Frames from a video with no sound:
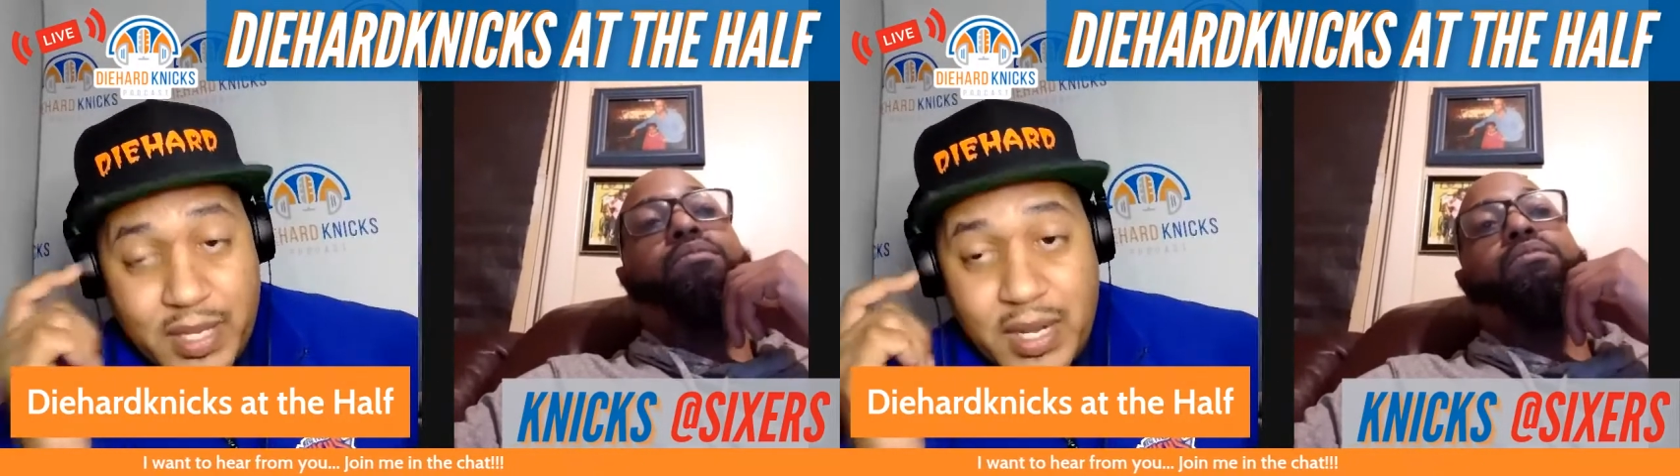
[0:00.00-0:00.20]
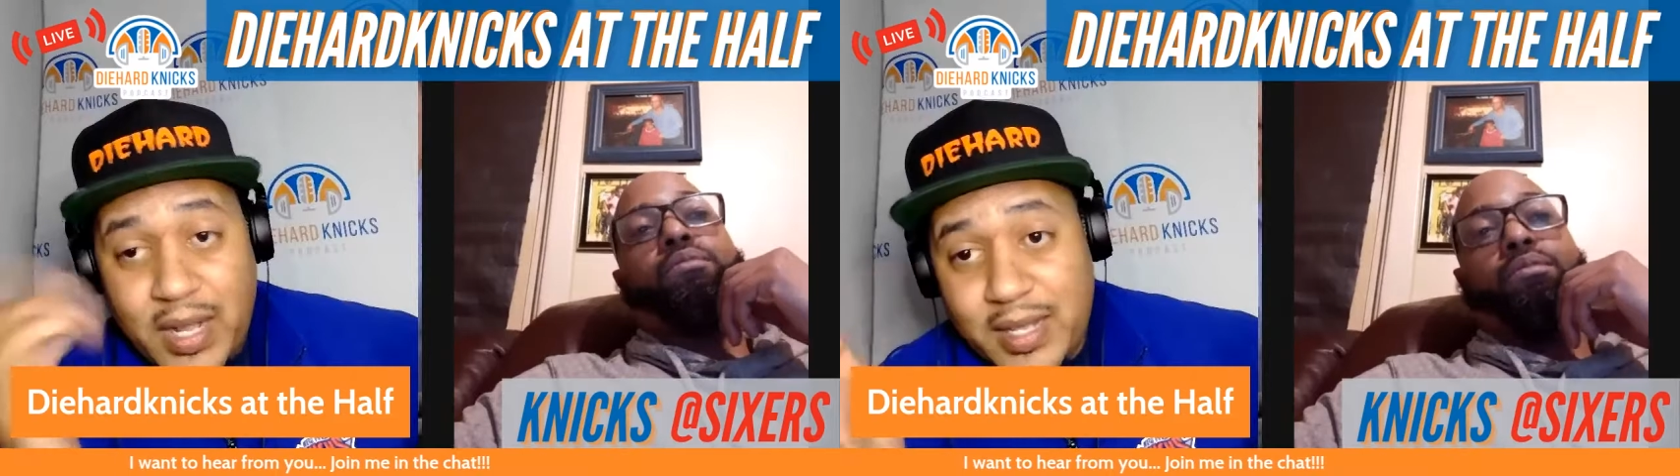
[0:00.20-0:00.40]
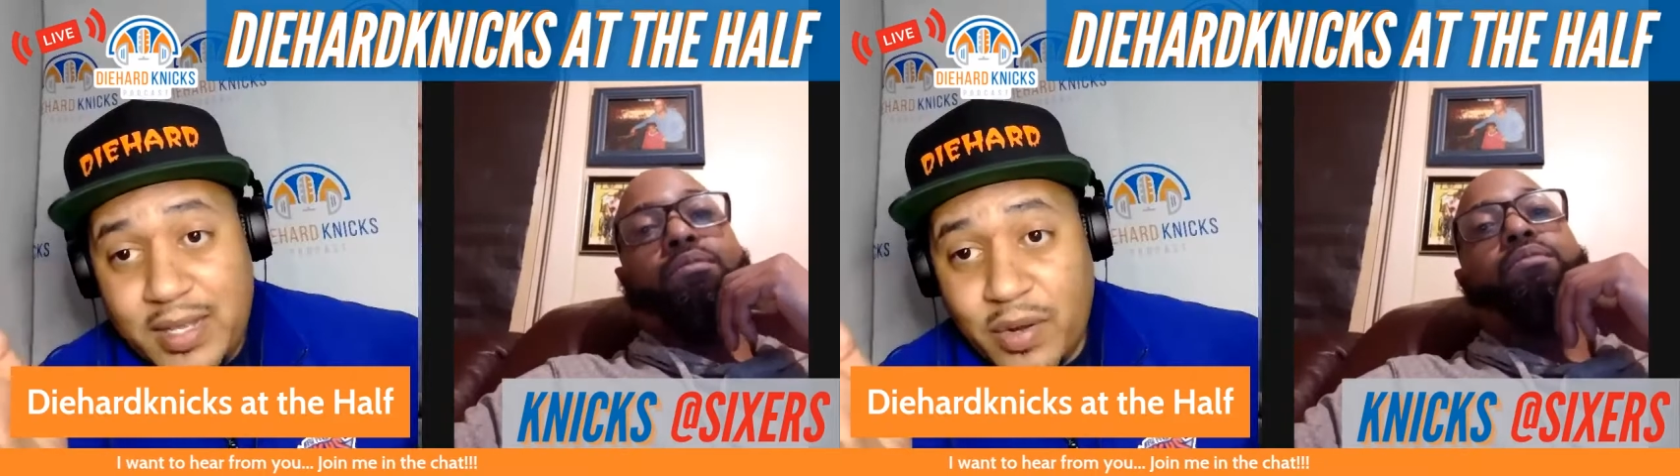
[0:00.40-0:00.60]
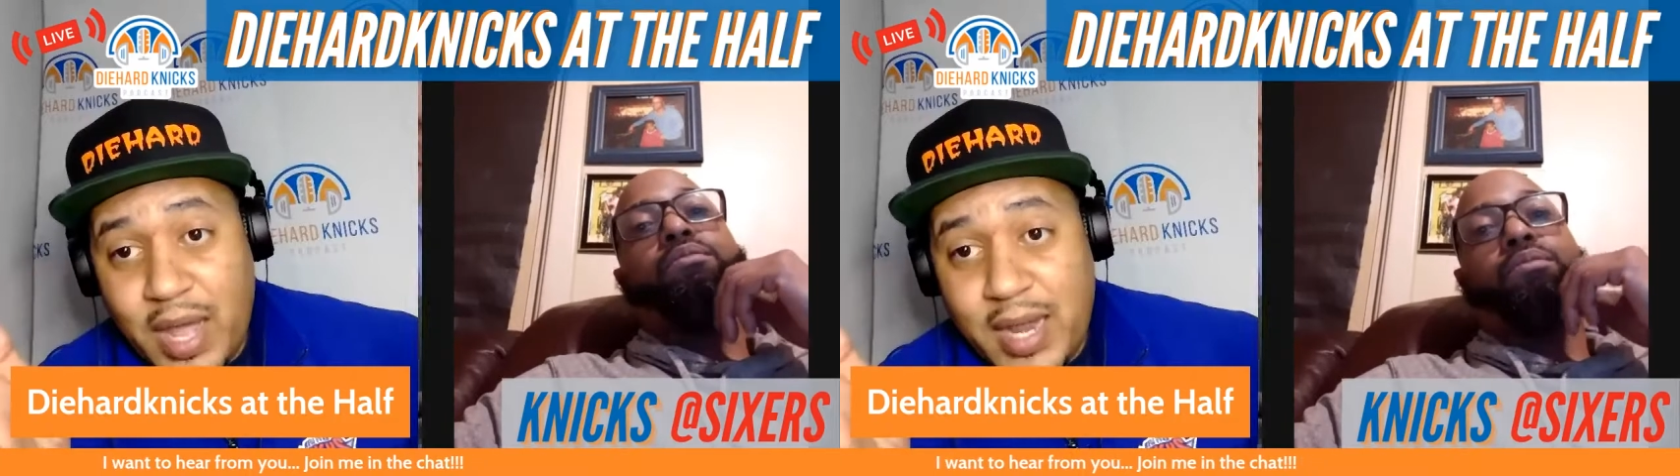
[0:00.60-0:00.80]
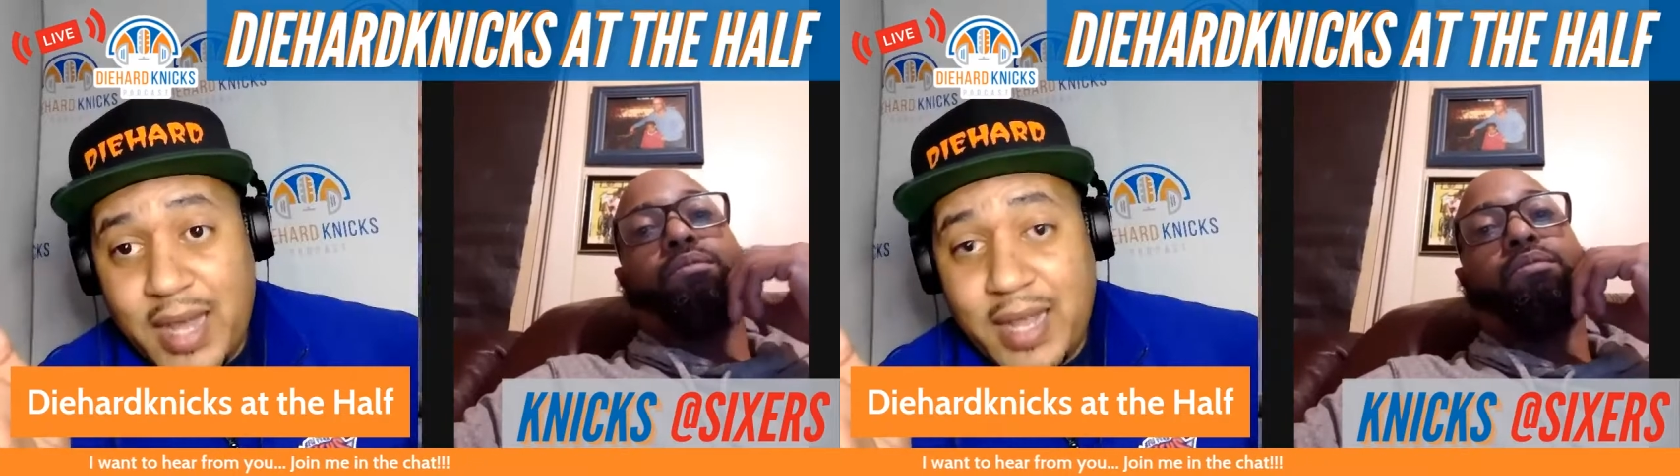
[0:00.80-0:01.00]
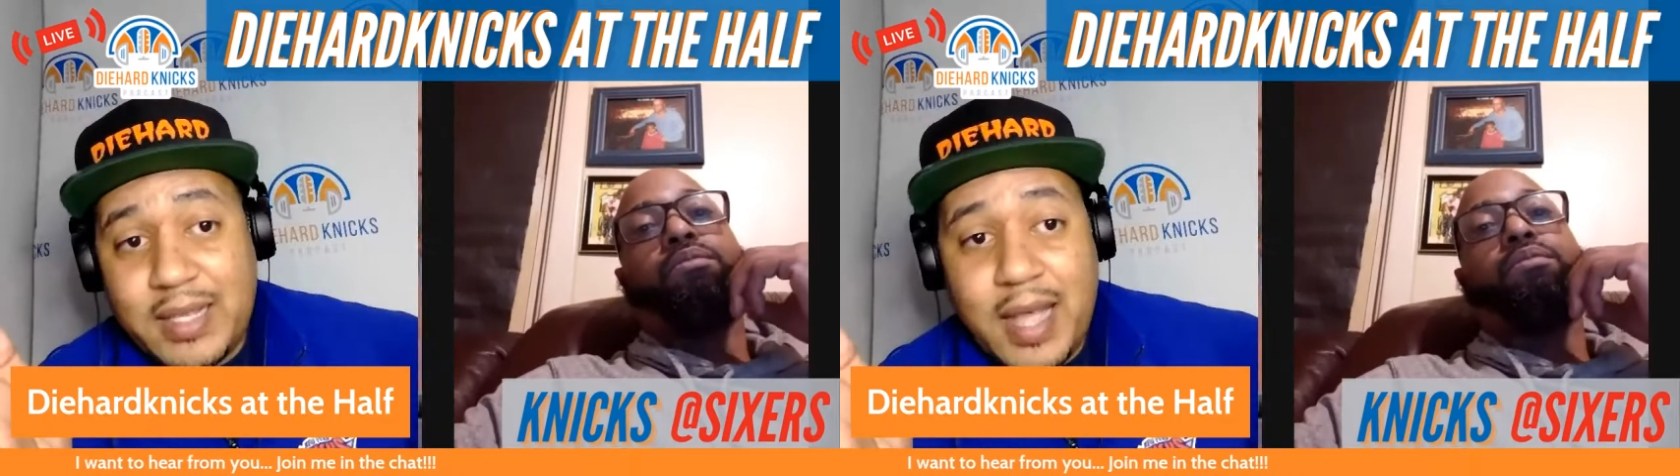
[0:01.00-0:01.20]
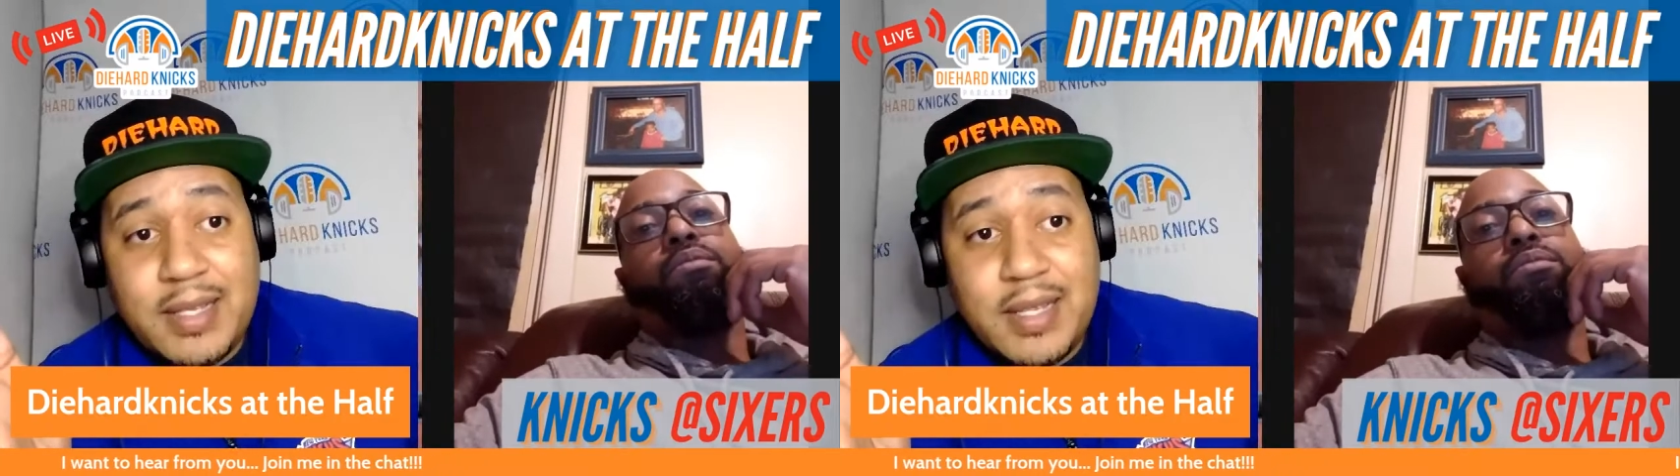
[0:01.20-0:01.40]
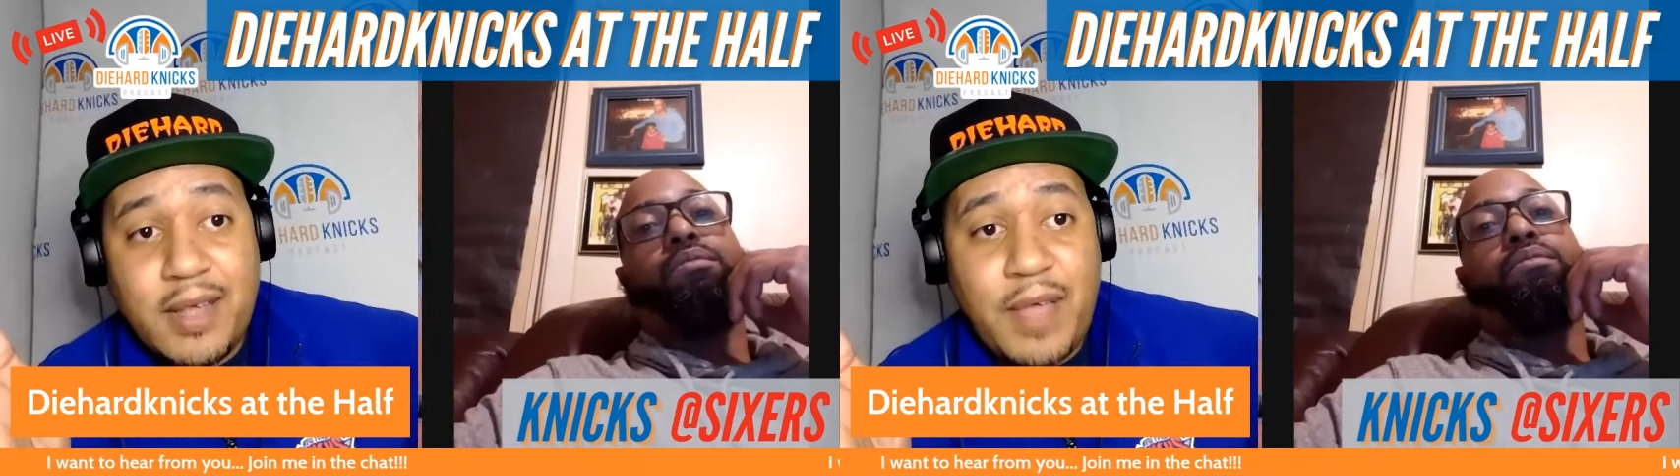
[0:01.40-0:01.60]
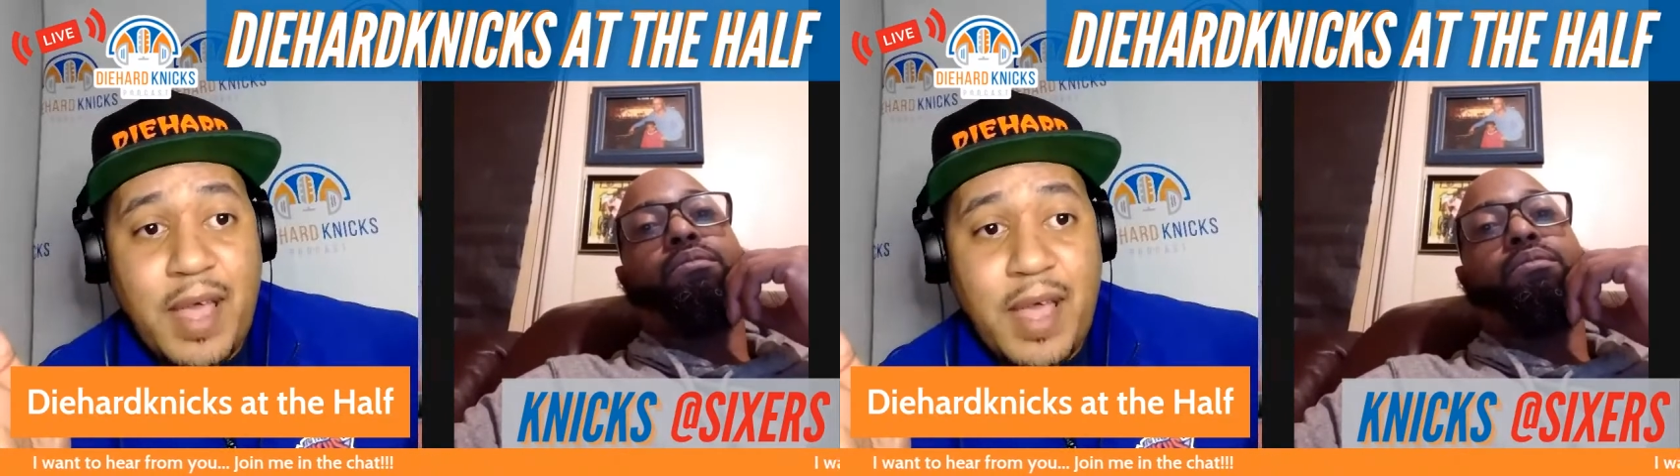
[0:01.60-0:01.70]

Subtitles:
I like the idea of